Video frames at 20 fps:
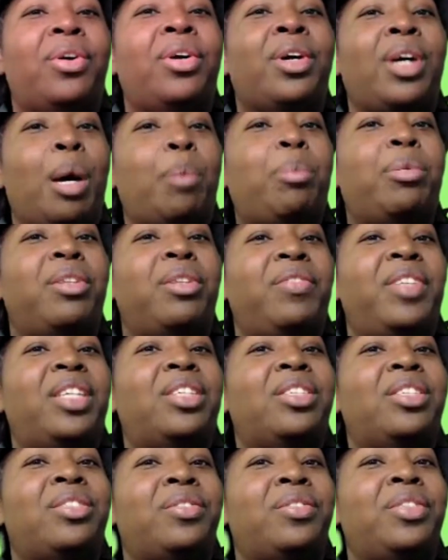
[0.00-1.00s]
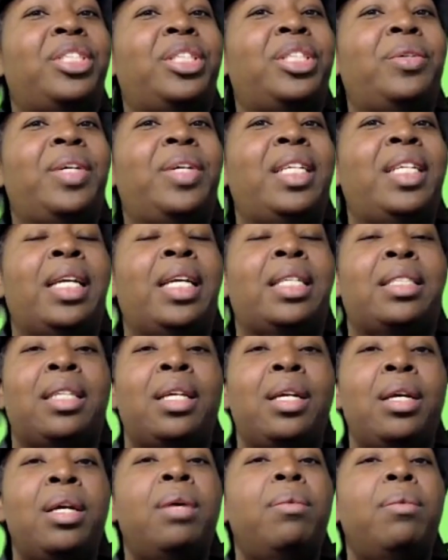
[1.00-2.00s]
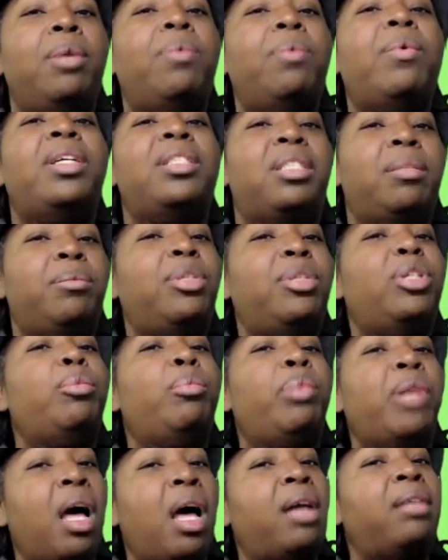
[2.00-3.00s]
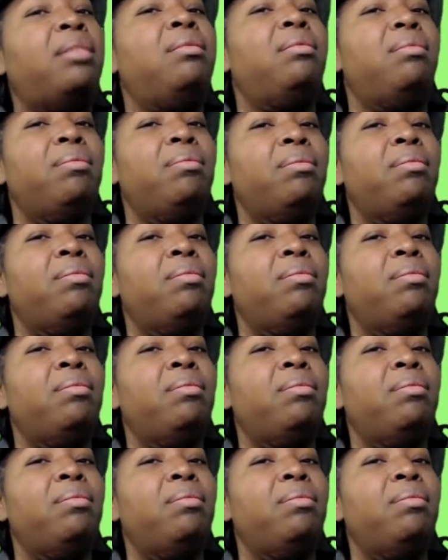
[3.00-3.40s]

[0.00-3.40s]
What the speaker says: a couple of years for doing this. We want some new blood.